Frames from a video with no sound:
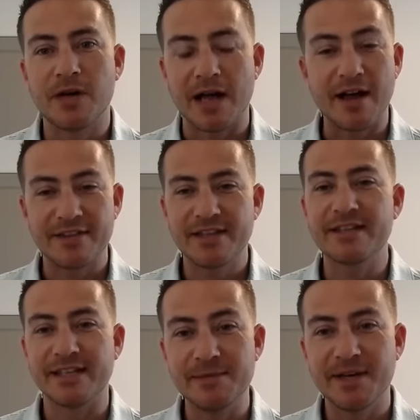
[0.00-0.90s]
I think
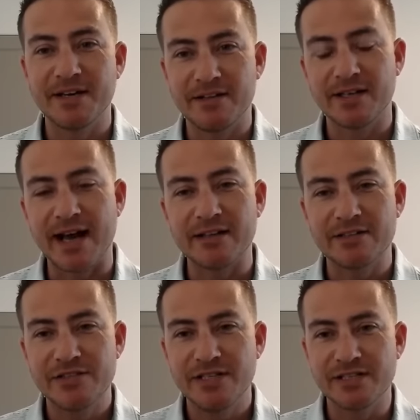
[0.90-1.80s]
the email
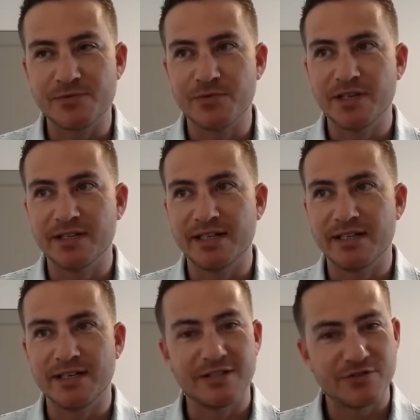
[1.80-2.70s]
analogy is really
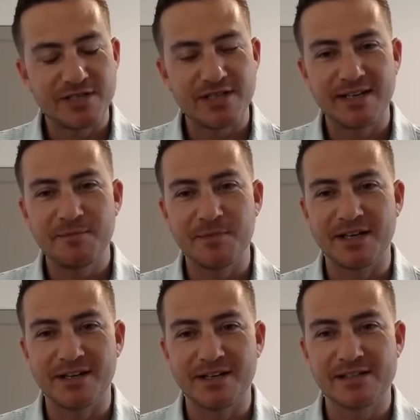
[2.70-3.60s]
interesting,
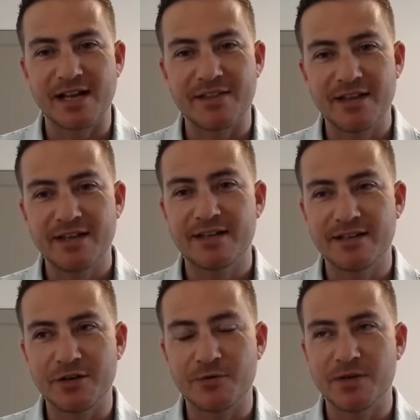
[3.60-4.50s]
because I think
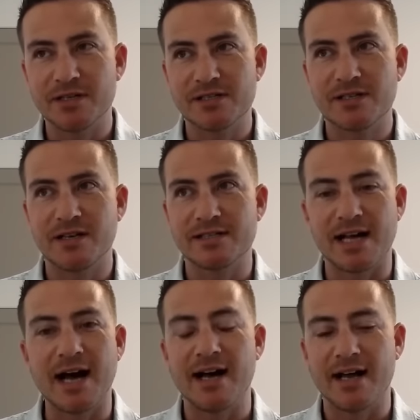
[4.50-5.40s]
there was a
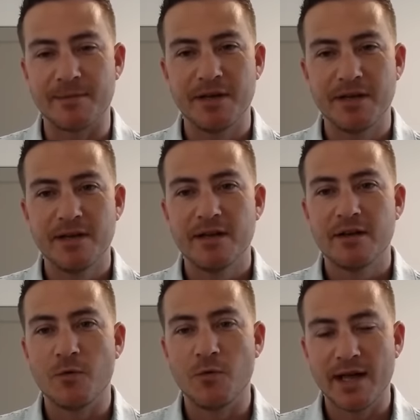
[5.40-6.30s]
time
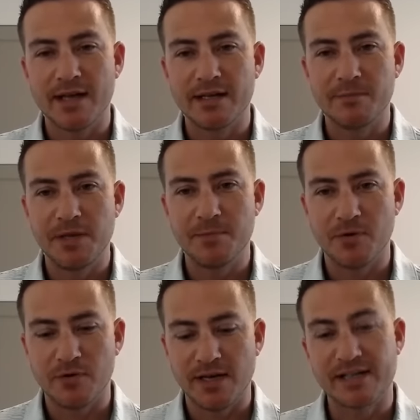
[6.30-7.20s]
when
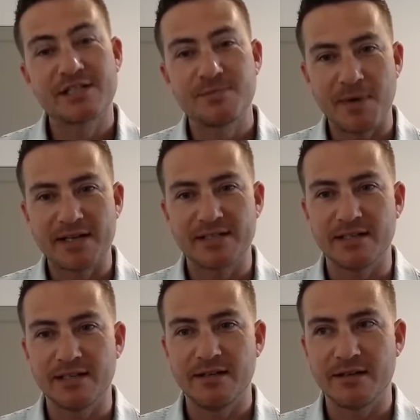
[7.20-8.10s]
people
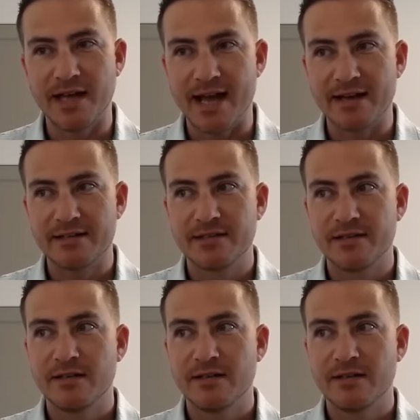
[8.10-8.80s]
expected that